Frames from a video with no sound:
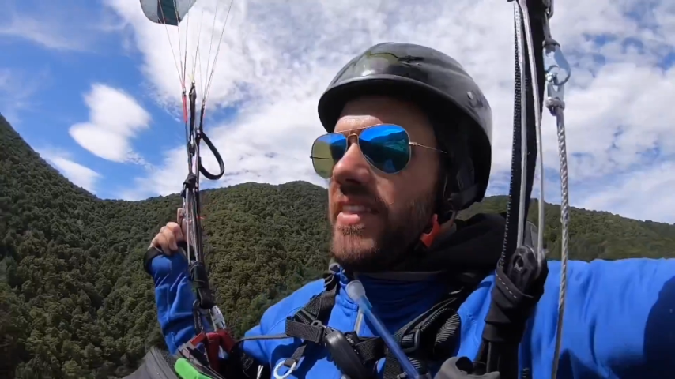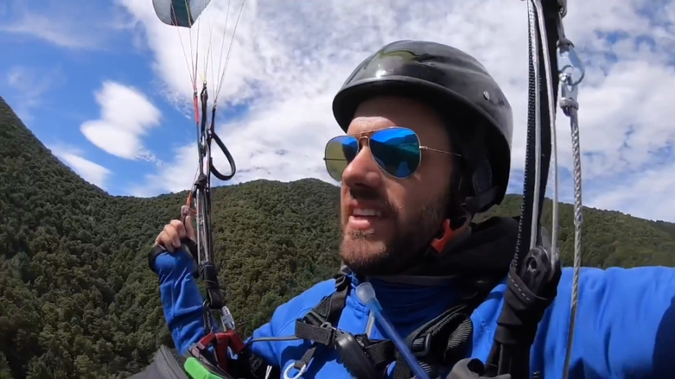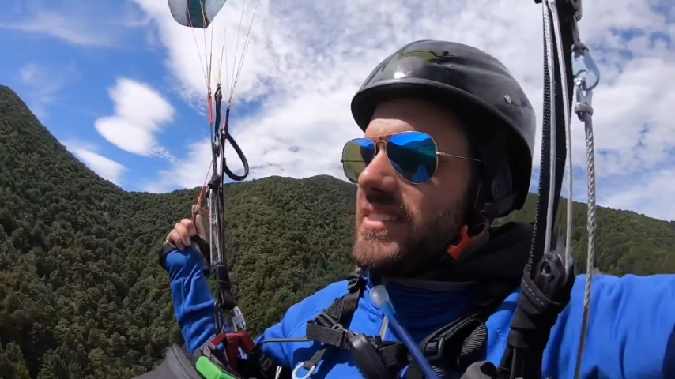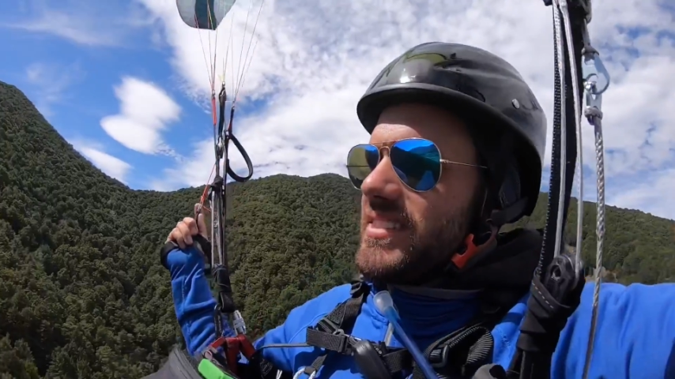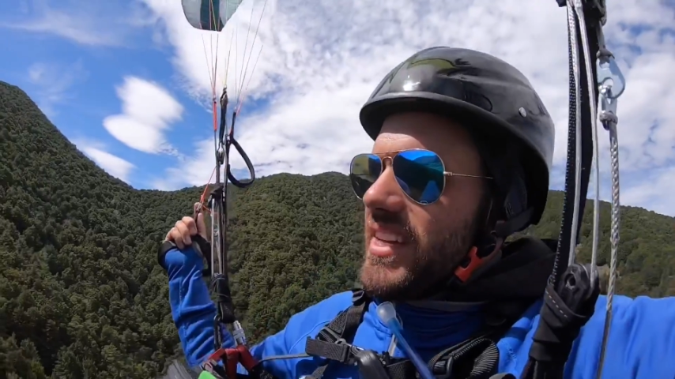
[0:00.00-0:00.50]
this
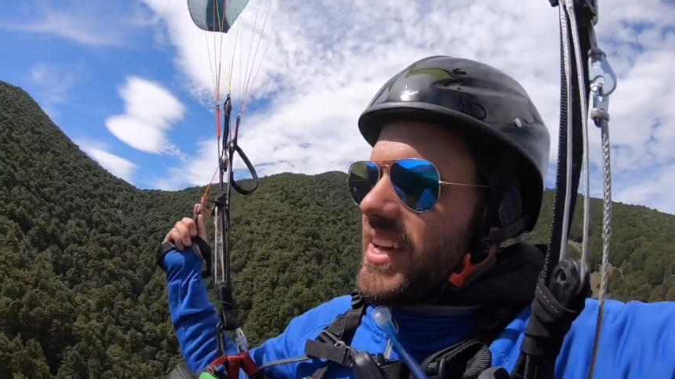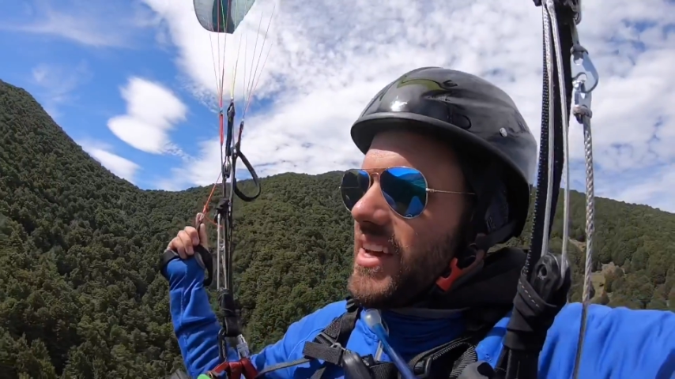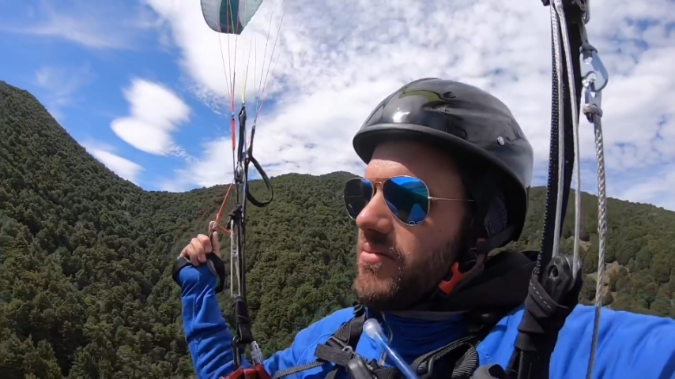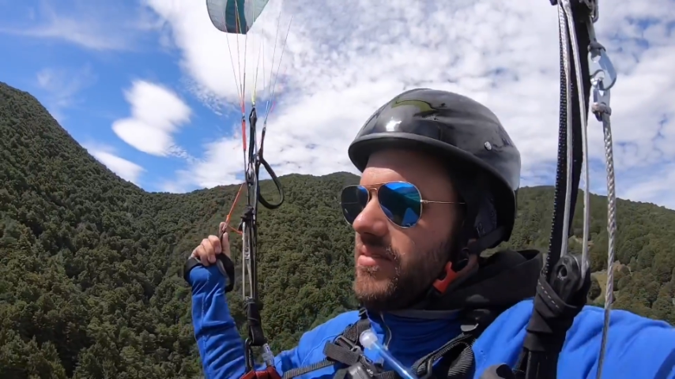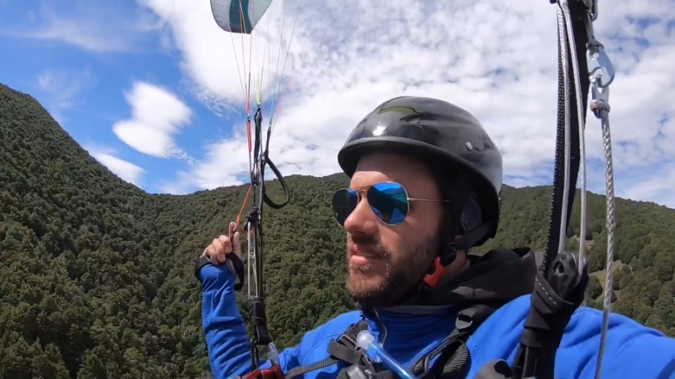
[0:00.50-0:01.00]

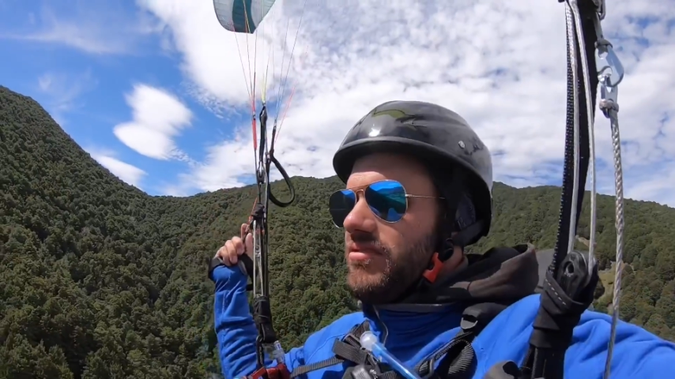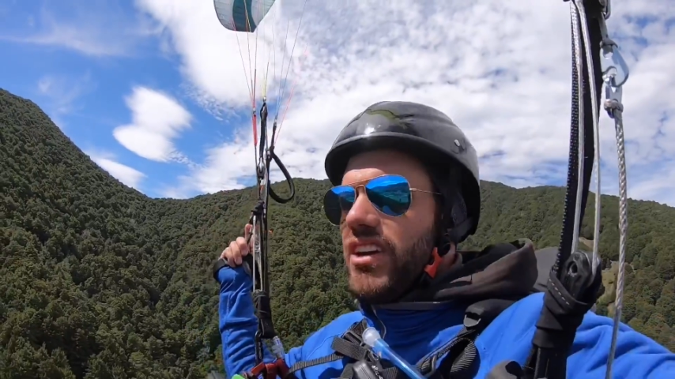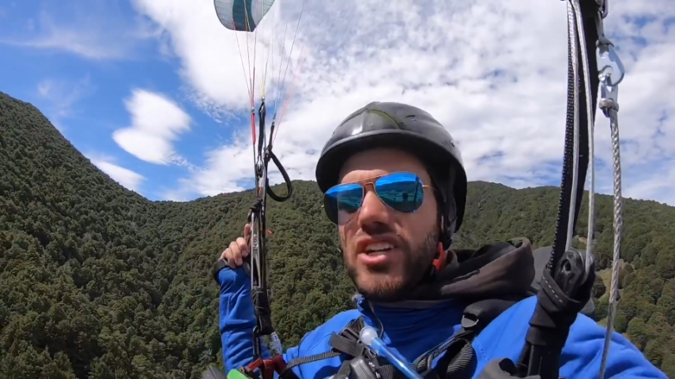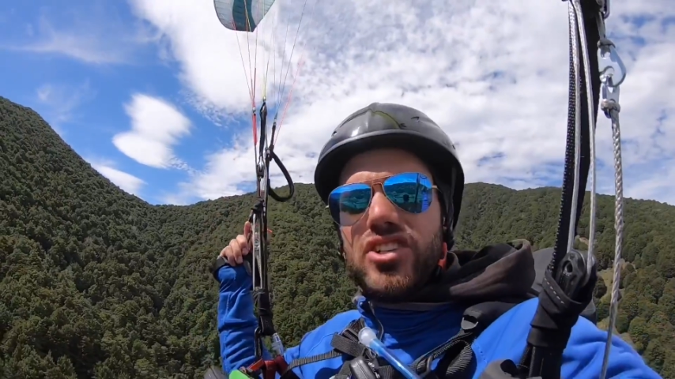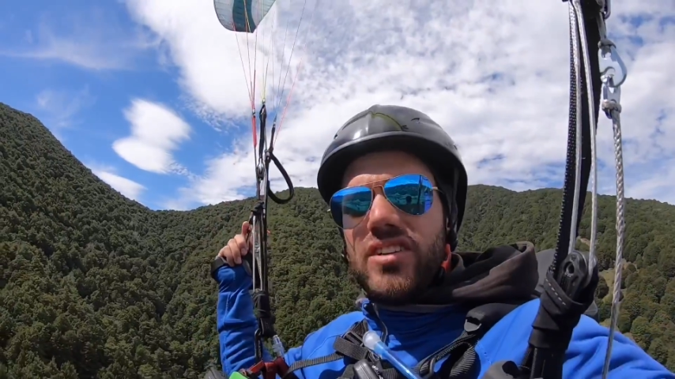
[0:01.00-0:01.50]

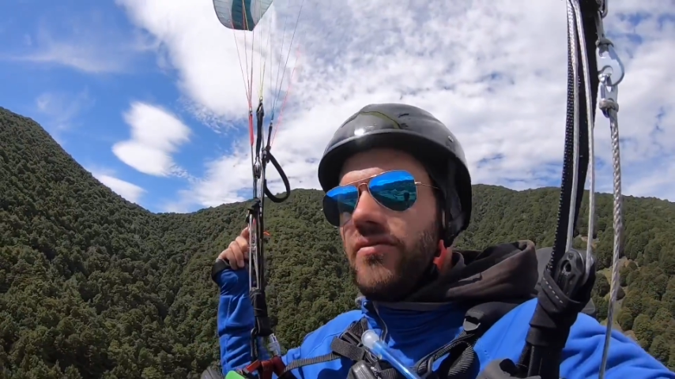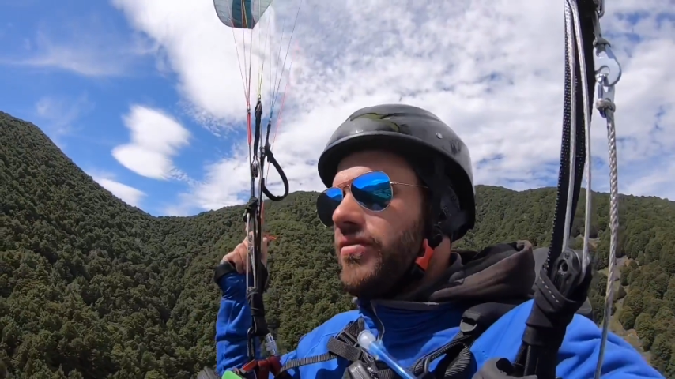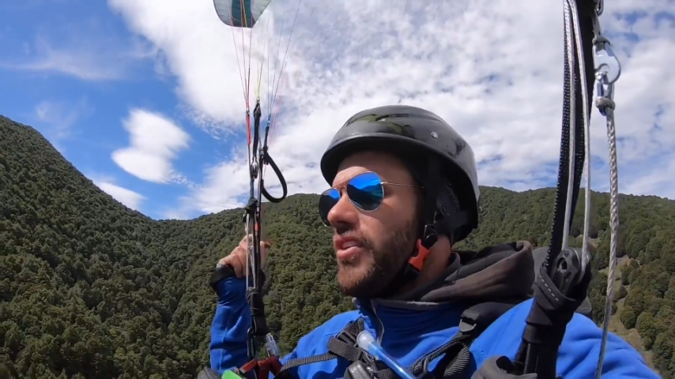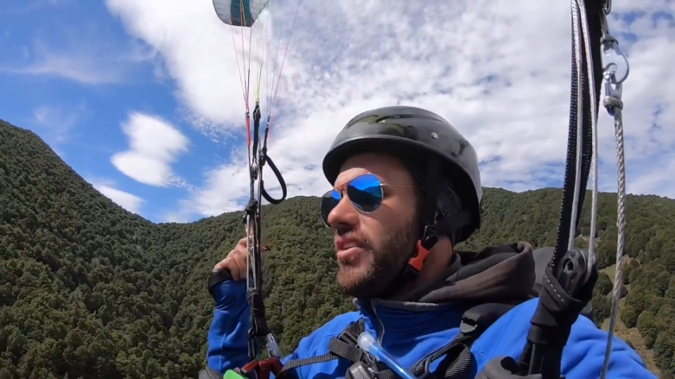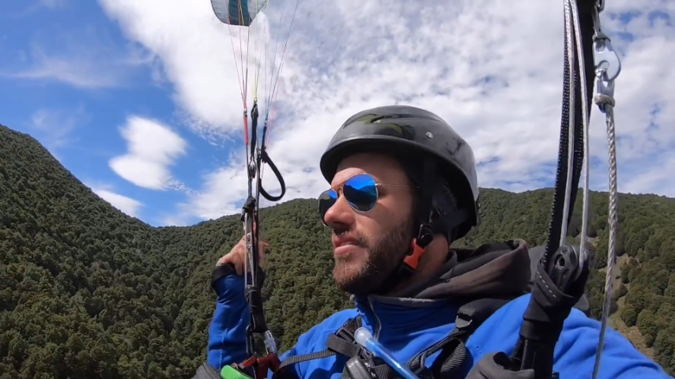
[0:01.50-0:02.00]
ridge in
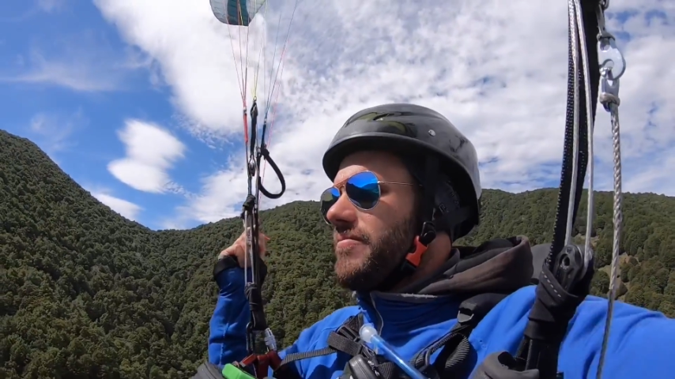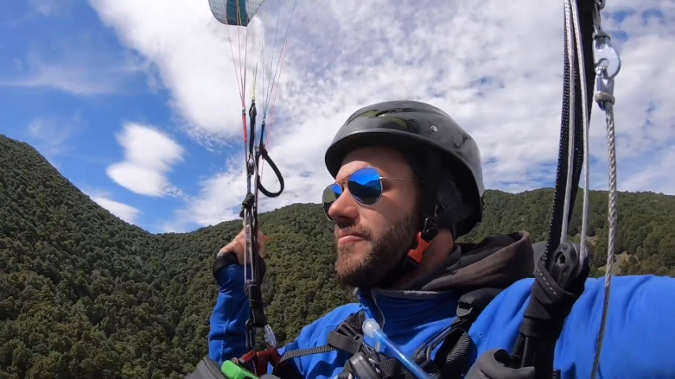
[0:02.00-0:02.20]
front,